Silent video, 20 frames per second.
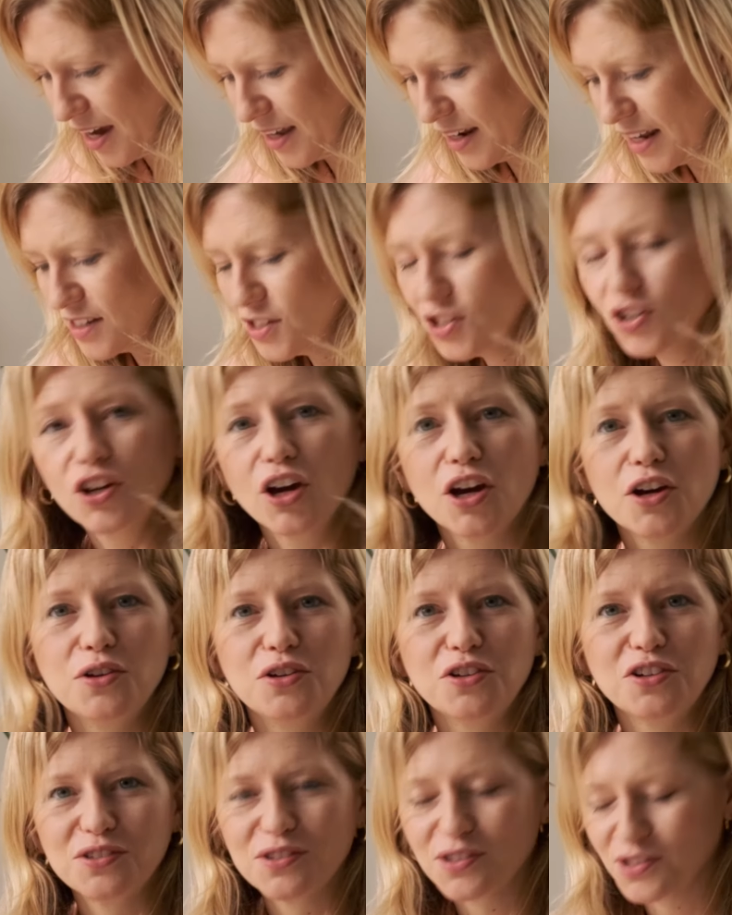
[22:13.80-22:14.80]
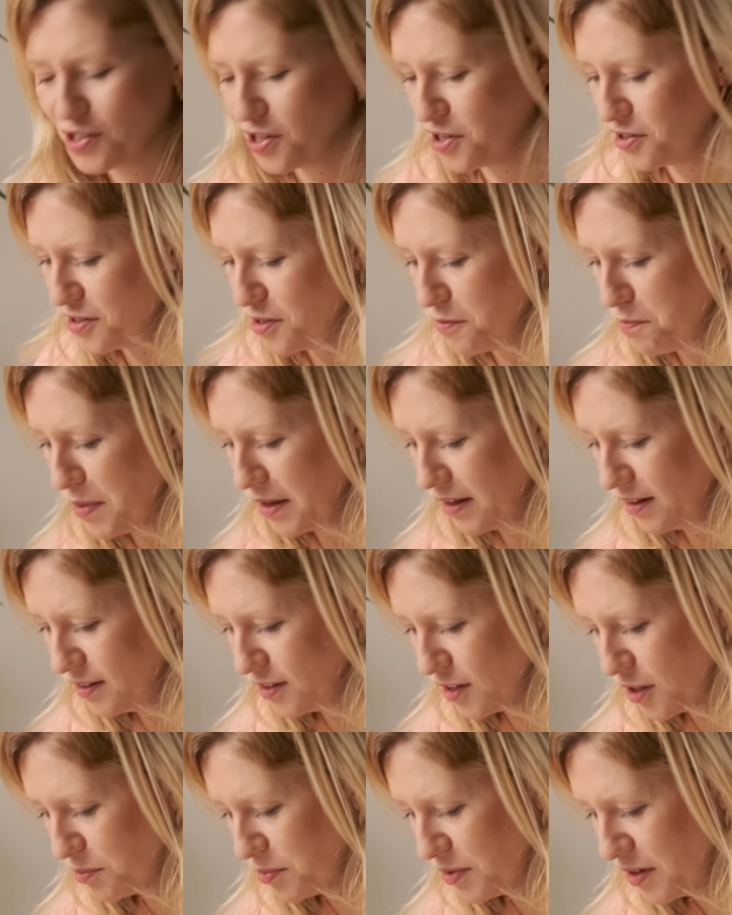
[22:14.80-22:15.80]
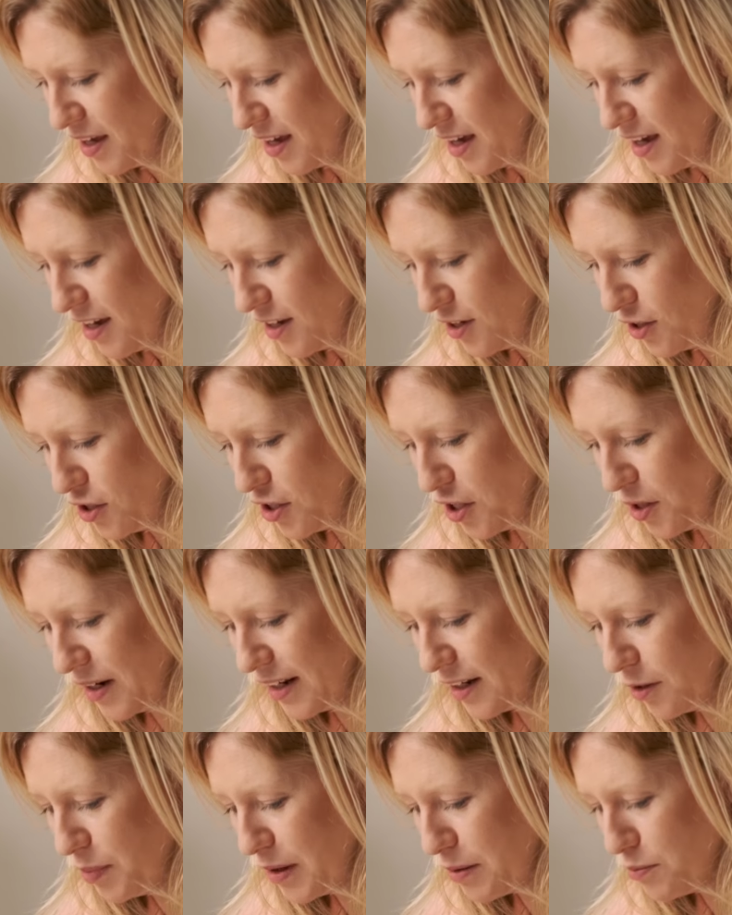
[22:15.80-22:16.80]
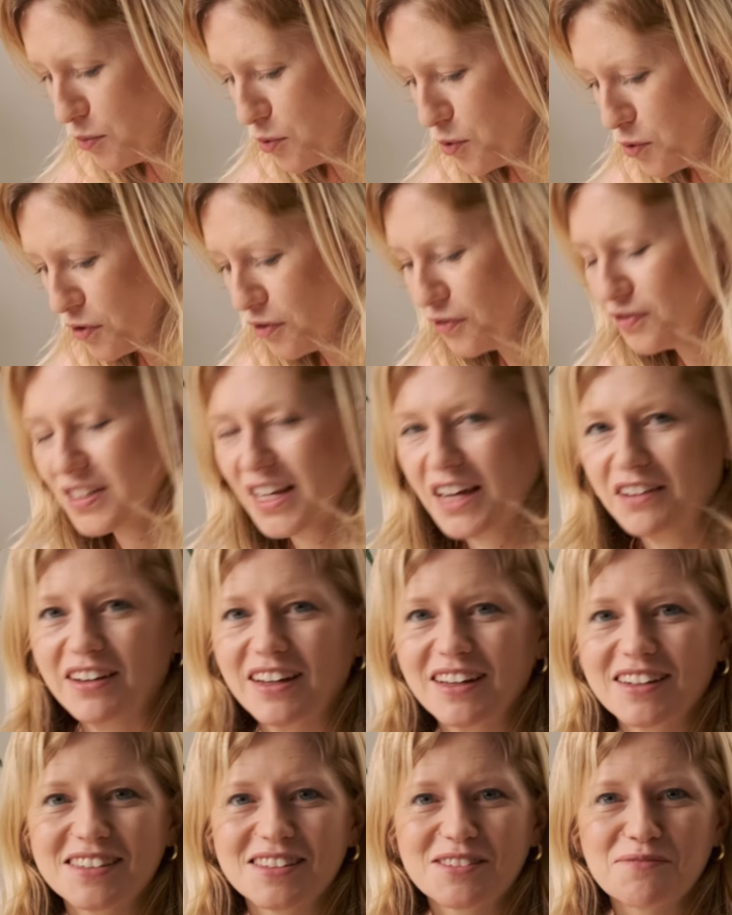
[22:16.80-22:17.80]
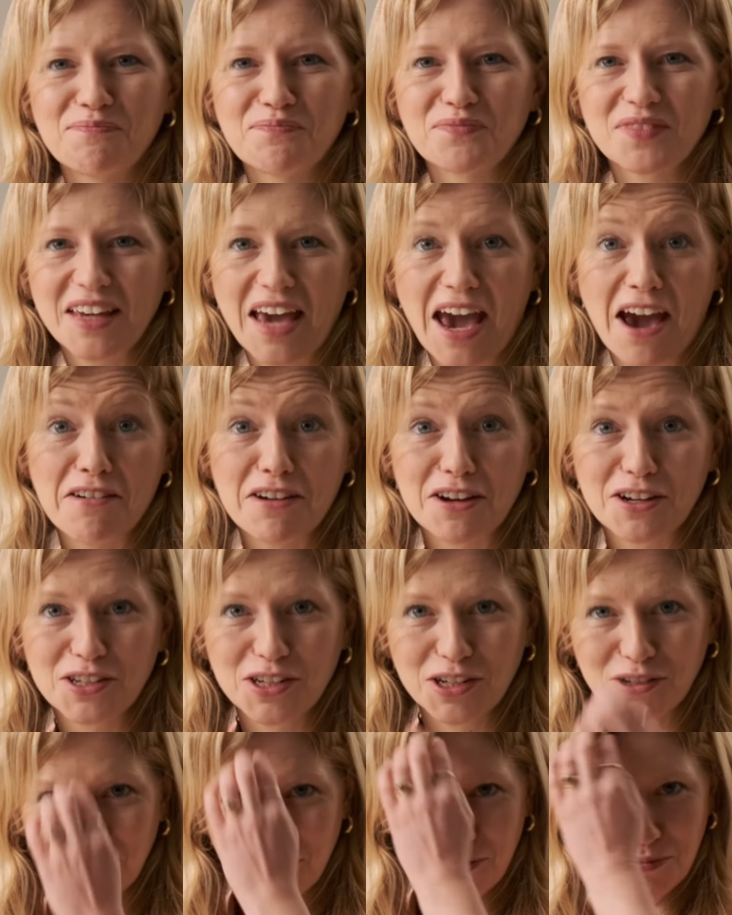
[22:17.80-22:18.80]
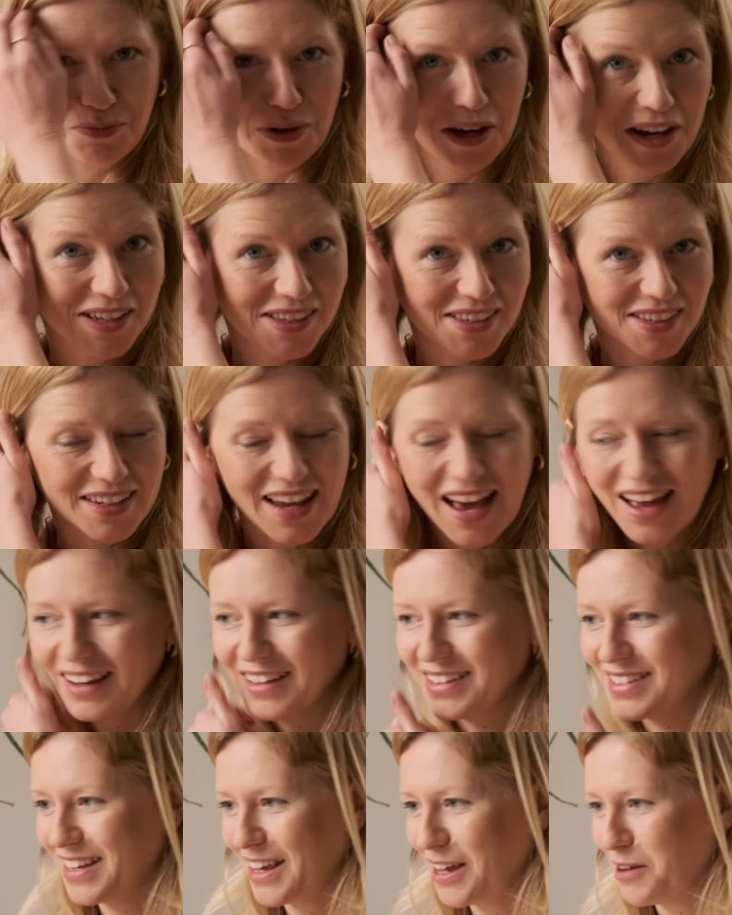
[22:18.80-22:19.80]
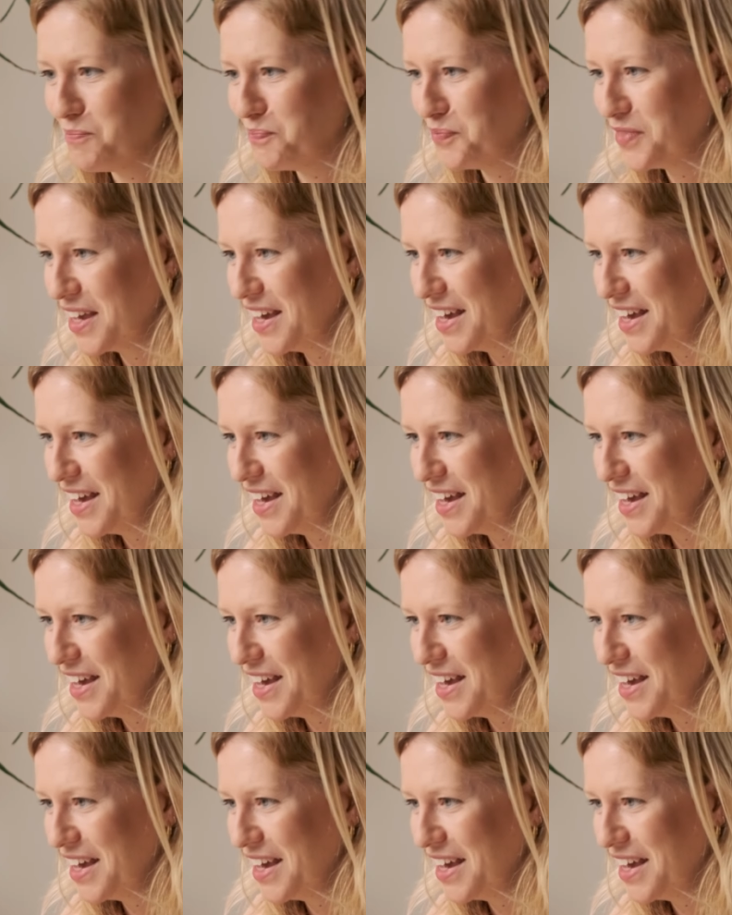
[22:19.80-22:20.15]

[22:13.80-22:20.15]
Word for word: And as you go, you can start to build up, you know, a little bit more of Derek's character and personality.